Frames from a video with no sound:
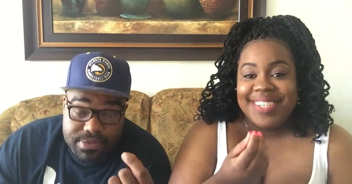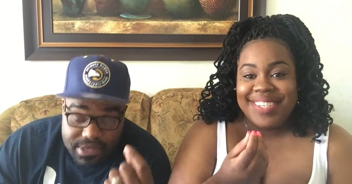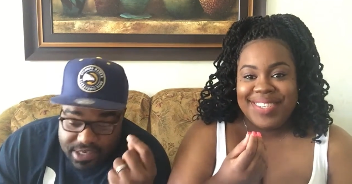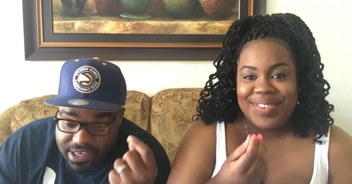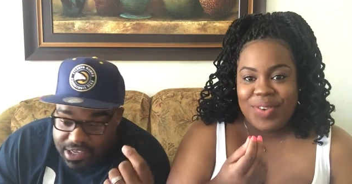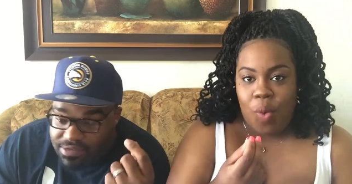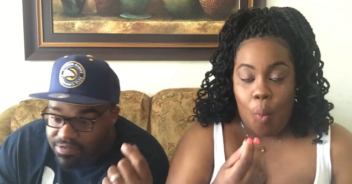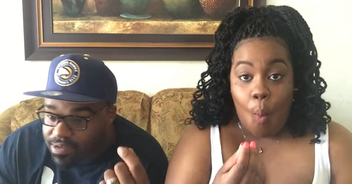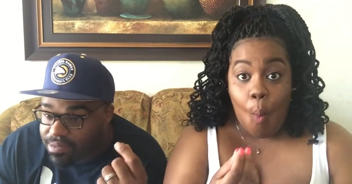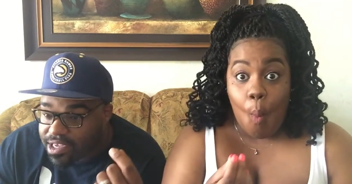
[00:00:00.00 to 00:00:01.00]
Speaker 1: pudding, the other
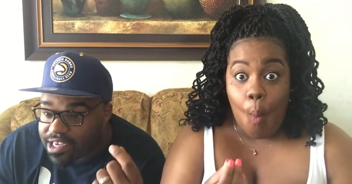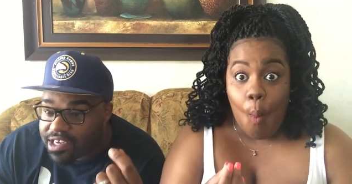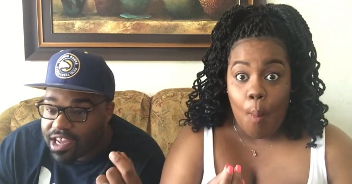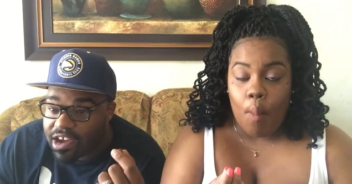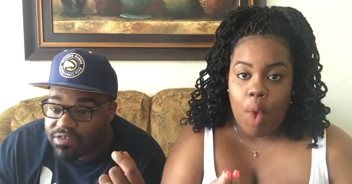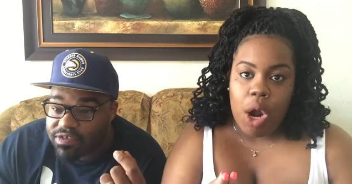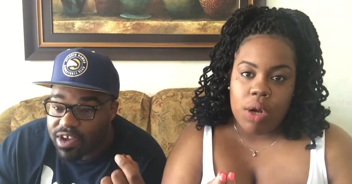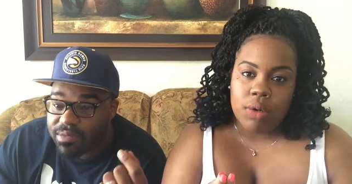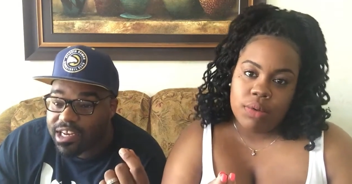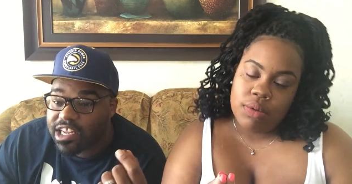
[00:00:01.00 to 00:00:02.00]
finna be eating dog food.
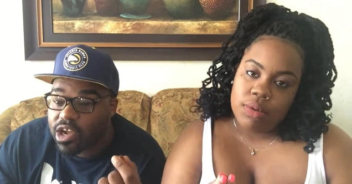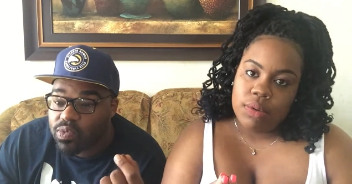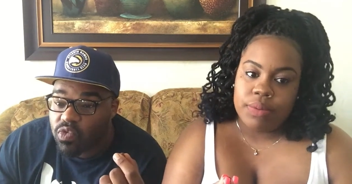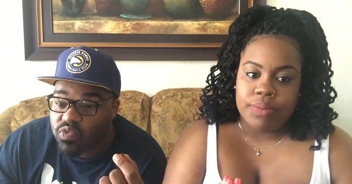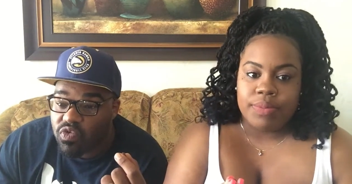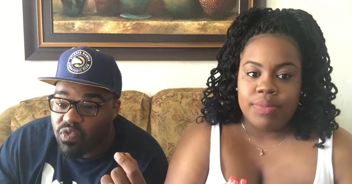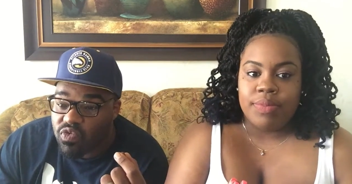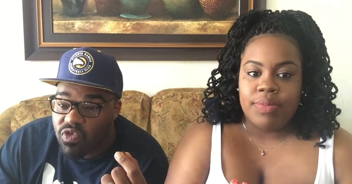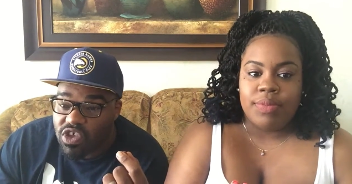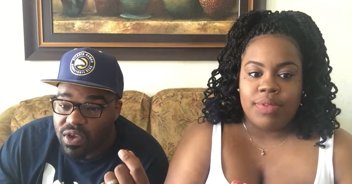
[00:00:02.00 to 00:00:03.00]
Come here, Lito.
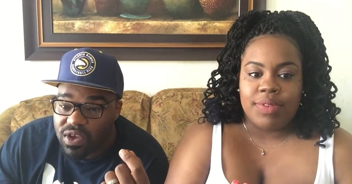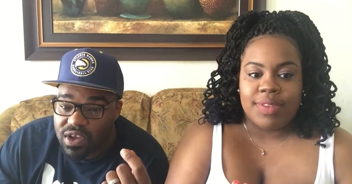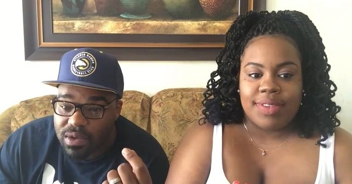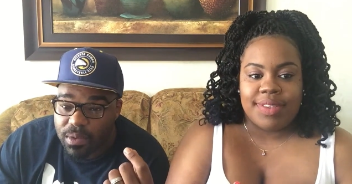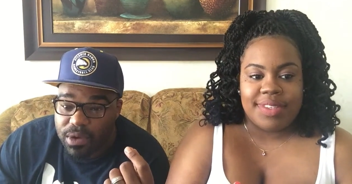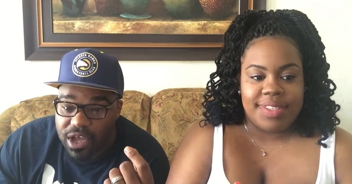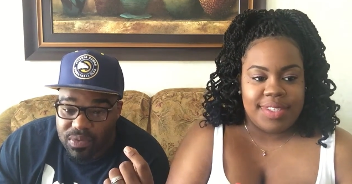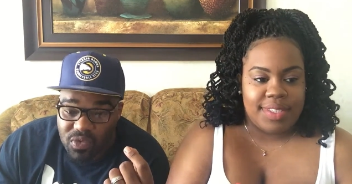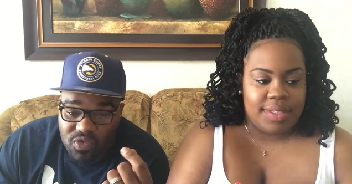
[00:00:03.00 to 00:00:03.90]
Come here, bud.